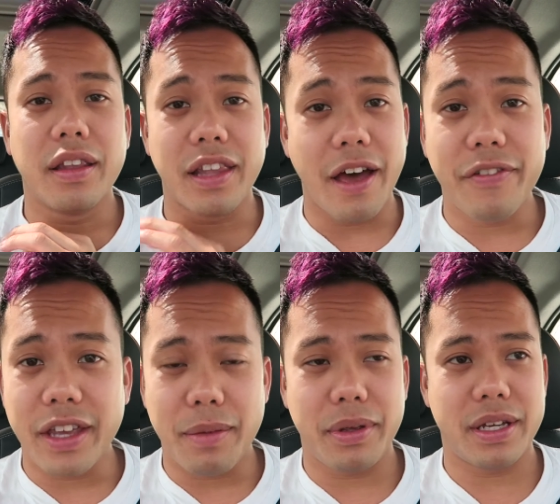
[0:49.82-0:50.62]
loving
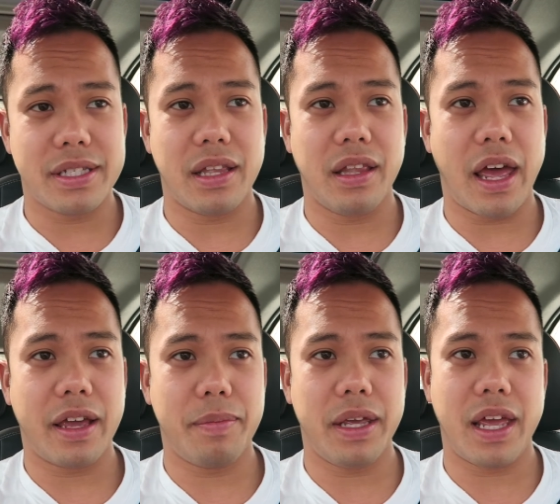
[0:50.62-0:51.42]
it because I
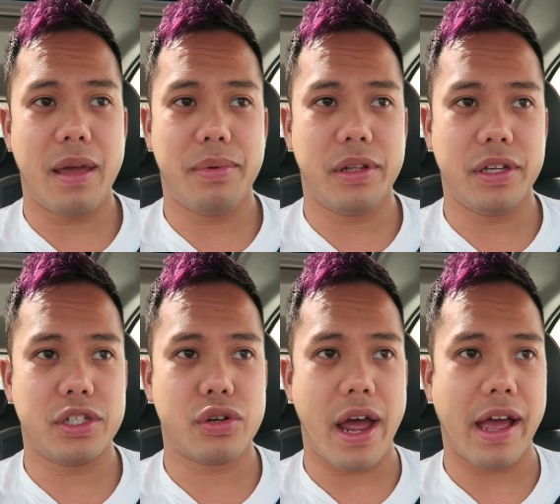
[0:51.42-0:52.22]
like being able to
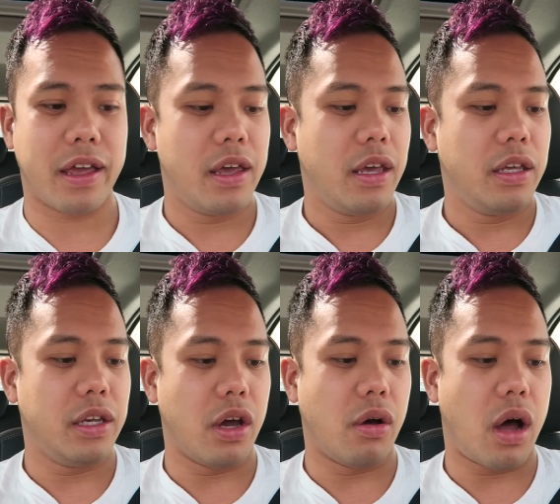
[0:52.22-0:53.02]
track,
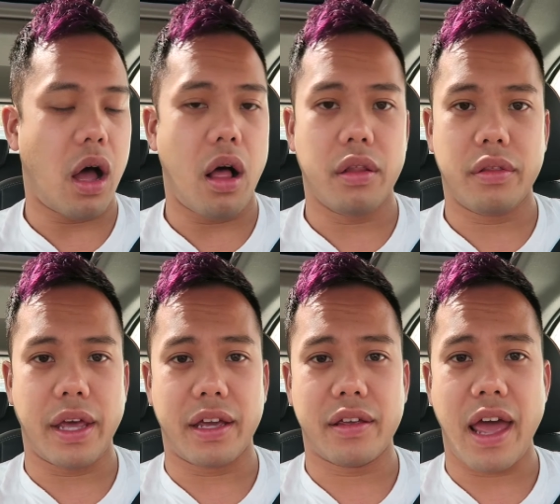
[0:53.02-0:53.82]
you know, all
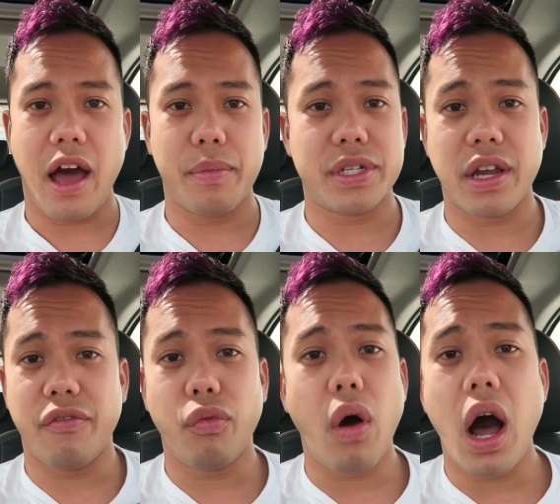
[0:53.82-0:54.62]
like how much
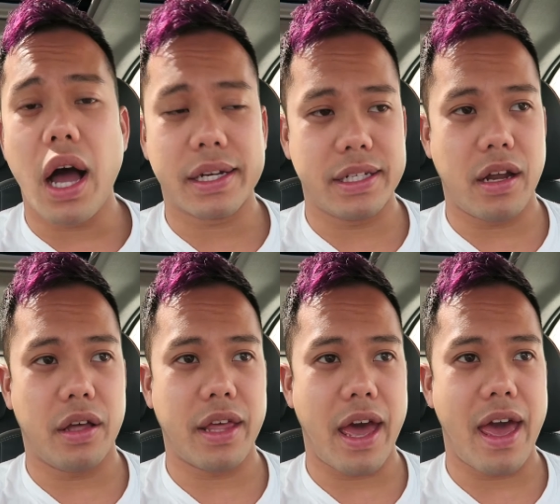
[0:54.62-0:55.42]
I've walked and
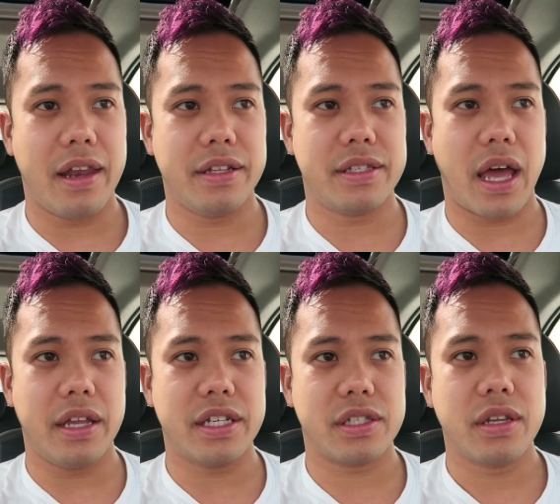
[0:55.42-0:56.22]
all that and
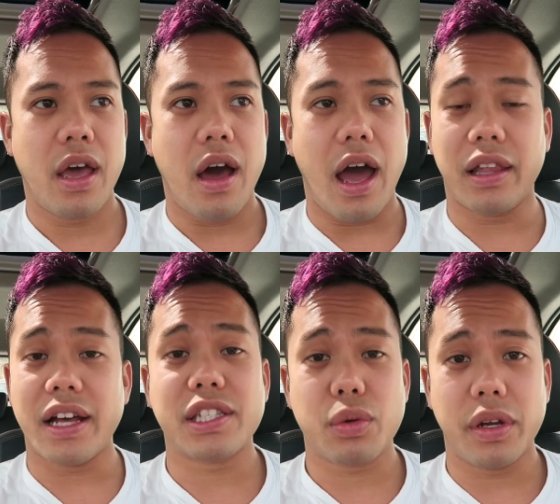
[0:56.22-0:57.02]
I just, I
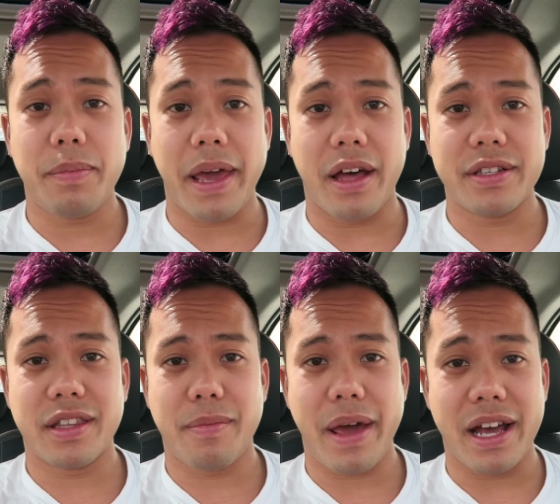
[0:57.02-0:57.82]
lost 20 pounds
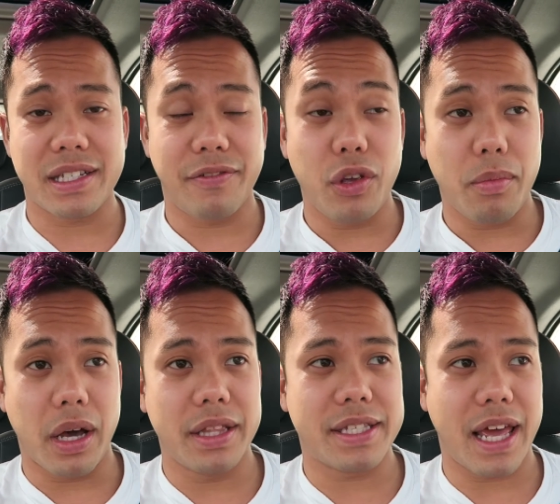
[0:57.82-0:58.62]
in the past few
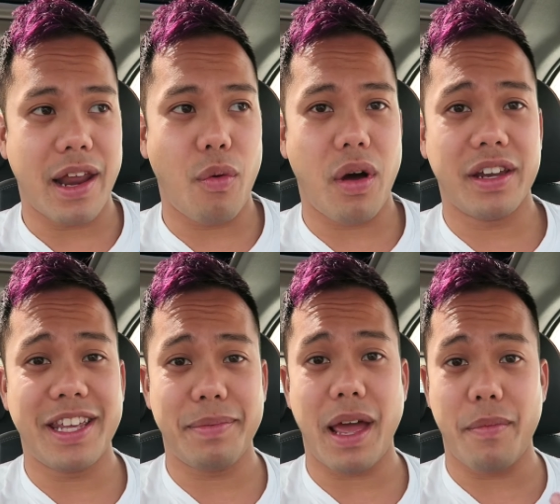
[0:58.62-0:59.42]
months and I want to
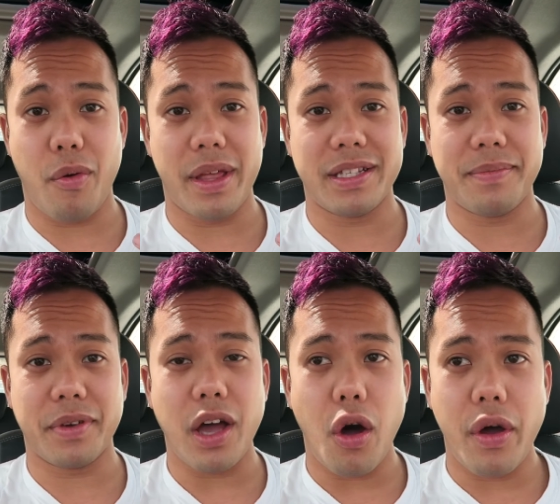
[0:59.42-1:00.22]
keep that
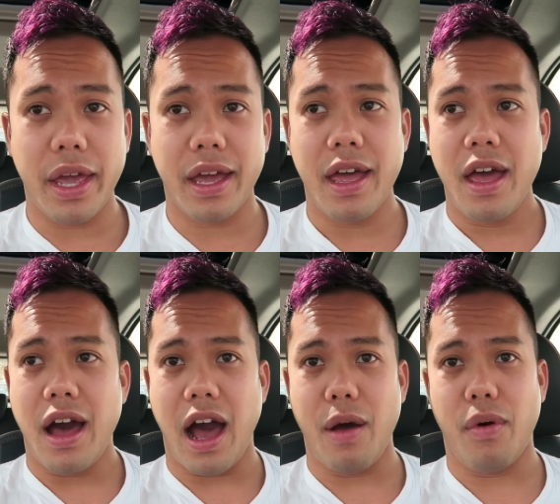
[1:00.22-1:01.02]
momentum going.
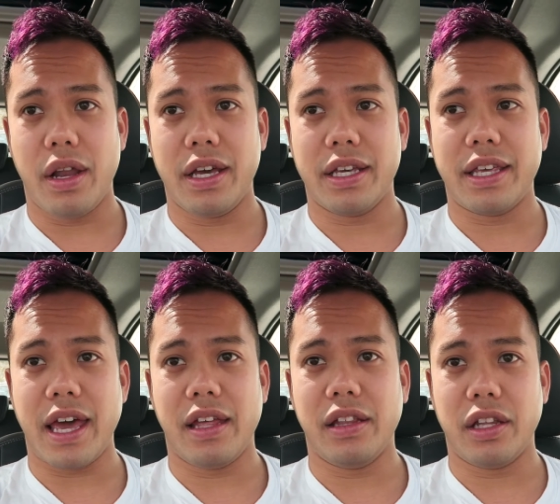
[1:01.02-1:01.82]
I want to
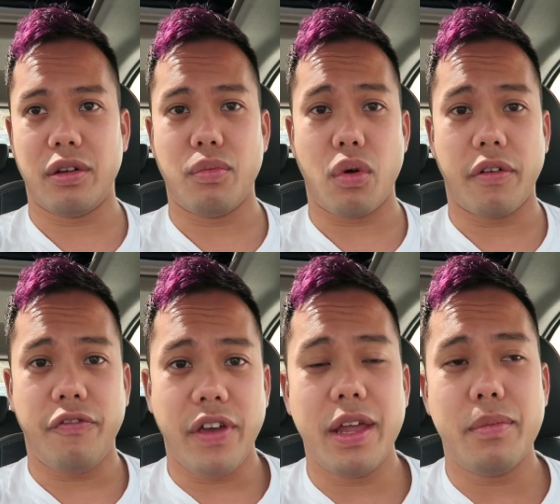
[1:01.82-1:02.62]
get a little more
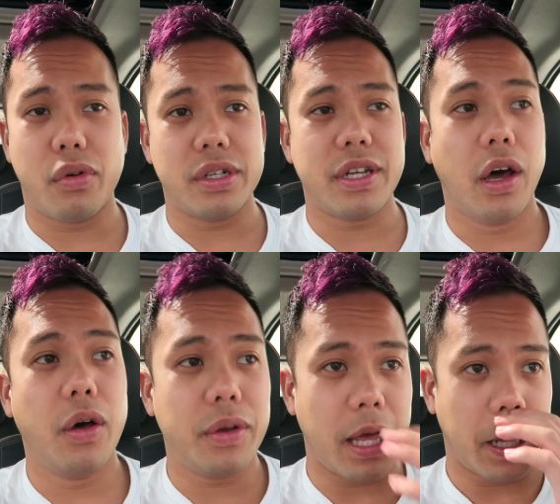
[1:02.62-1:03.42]
fit, more
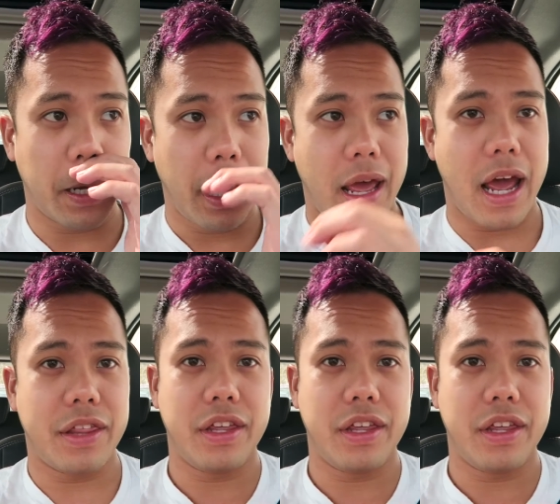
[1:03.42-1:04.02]
toned, and I